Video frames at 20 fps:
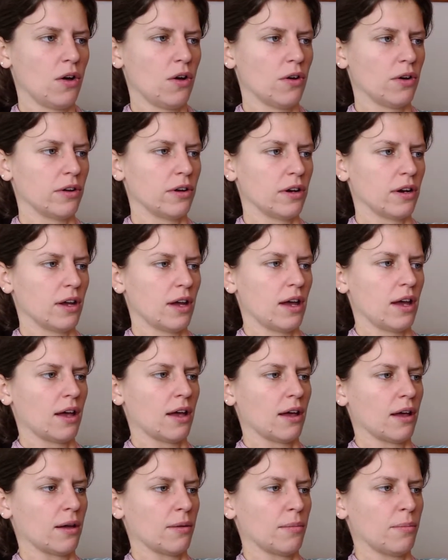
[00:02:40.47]
On
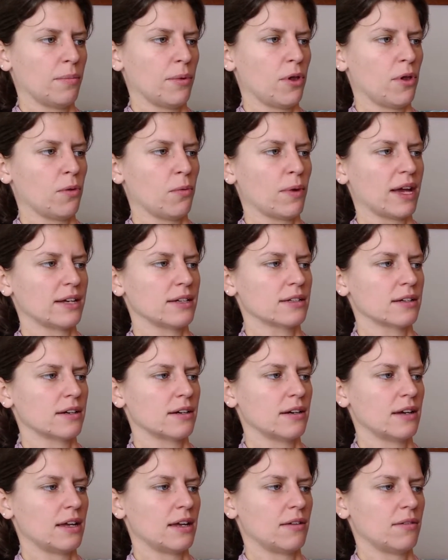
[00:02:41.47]
a ball
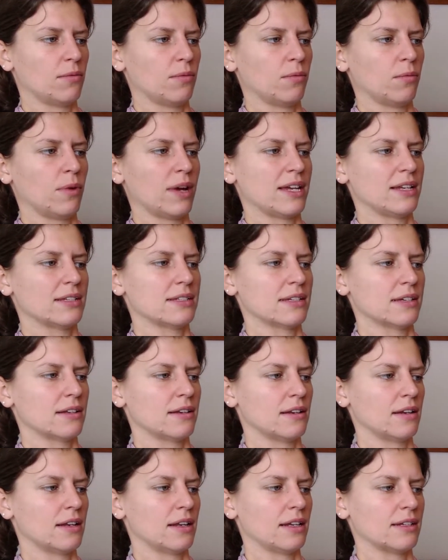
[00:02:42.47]
winder, it winds
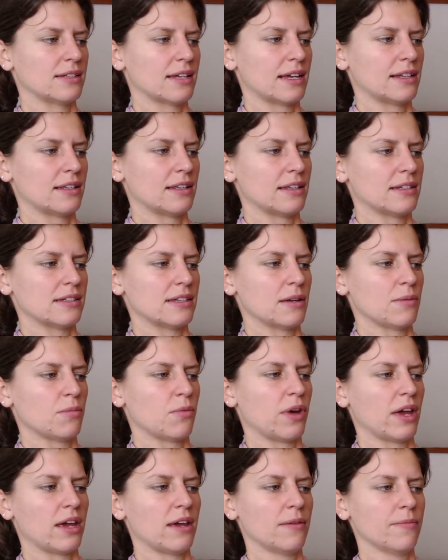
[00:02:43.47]
it in exactly the
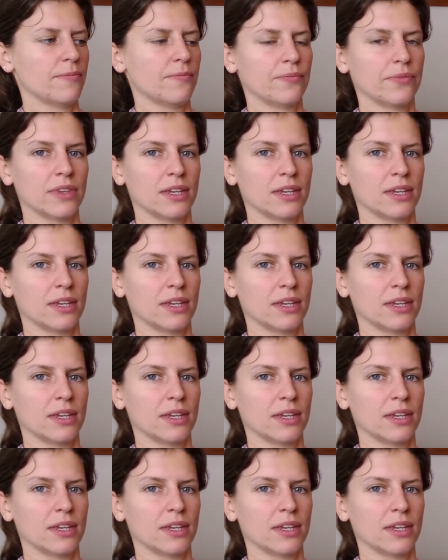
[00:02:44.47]
same way.